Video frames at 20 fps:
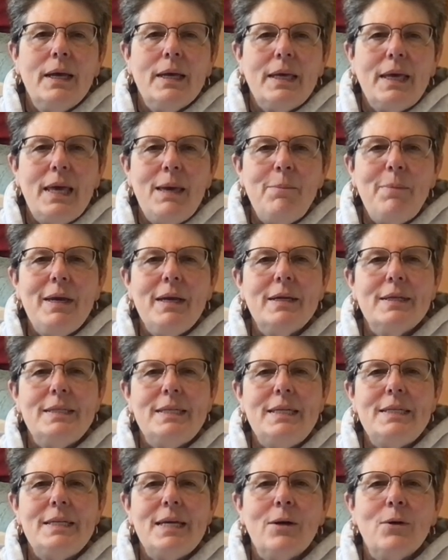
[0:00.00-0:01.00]
Keeping a
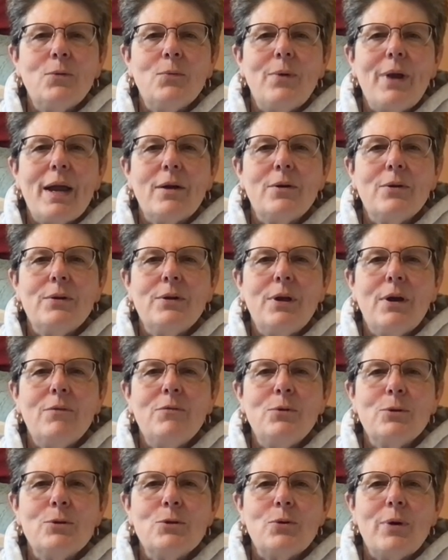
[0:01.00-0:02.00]
detailed record of
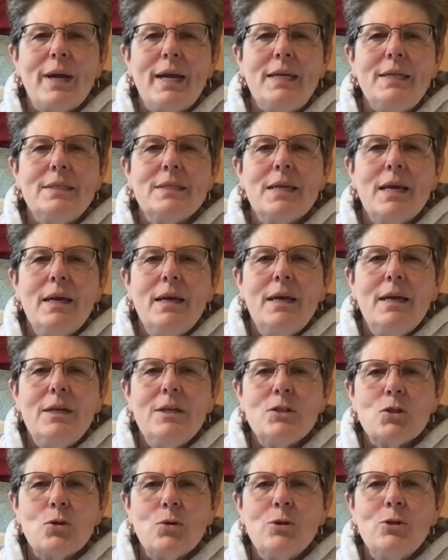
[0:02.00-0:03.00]
your trades
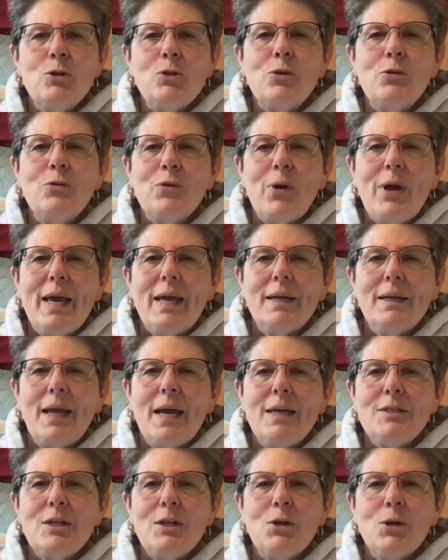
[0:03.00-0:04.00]
is crucial for
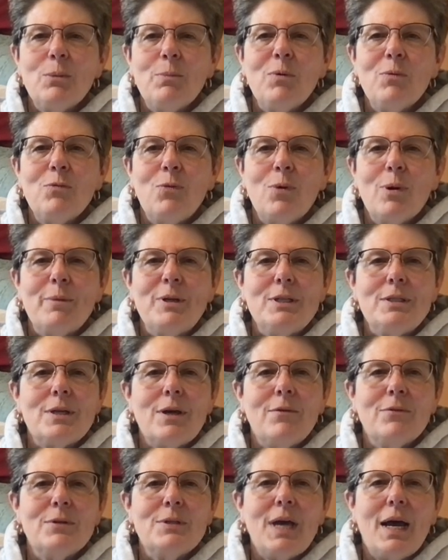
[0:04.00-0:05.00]
analyzing your performance
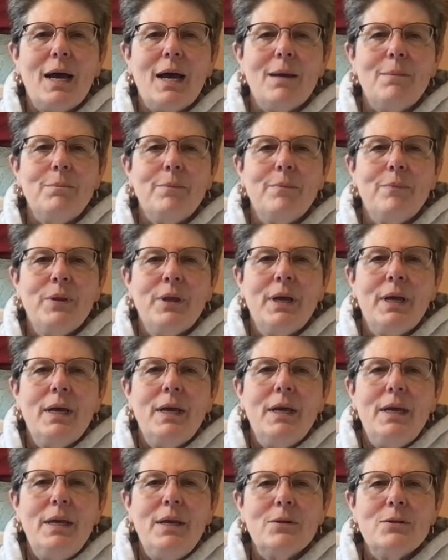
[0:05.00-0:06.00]
over time.
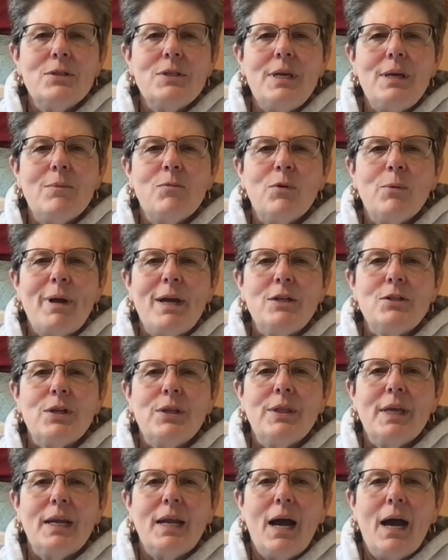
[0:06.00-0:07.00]
Here's the information
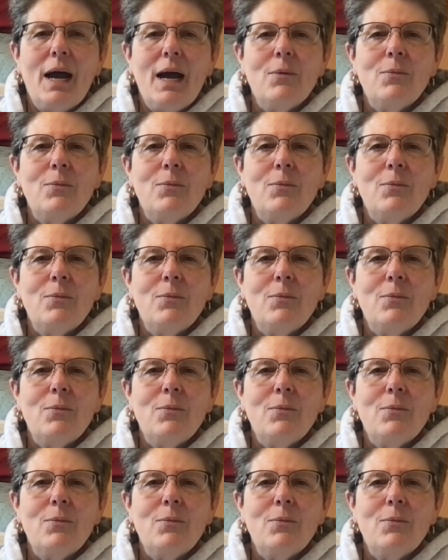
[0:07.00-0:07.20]
that I